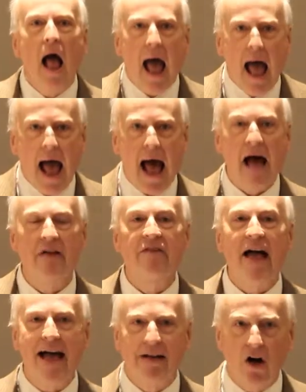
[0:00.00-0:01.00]
have
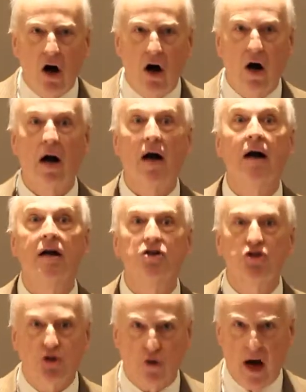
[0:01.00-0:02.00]
and are
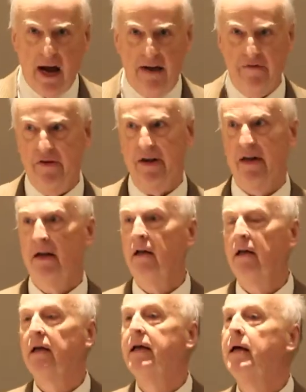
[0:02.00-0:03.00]

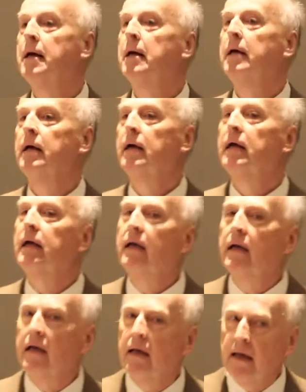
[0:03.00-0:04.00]
driving
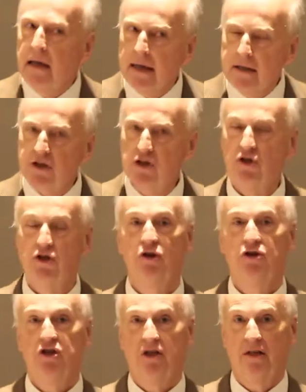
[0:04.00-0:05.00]

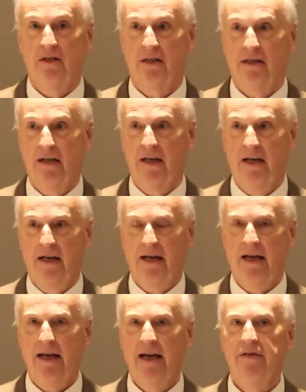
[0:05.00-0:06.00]
institutions
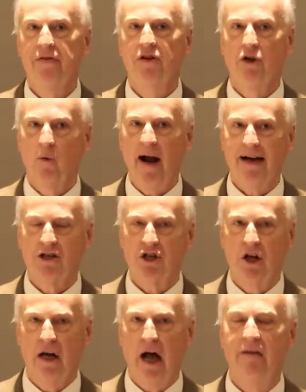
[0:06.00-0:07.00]
in the
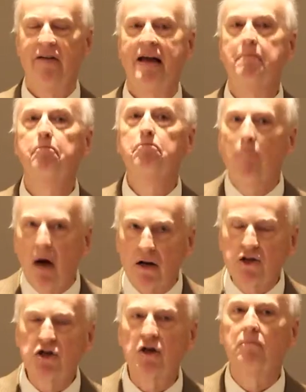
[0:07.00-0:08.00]
direction of a much